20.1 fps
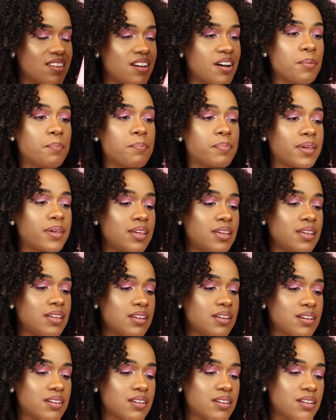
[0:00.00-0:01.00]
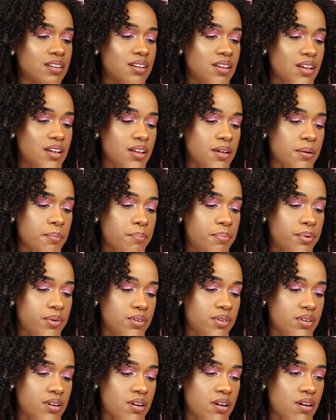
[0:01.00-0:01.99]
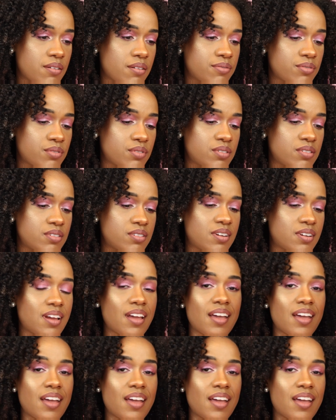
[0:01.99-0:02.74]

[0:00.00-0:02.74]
A pink book cover.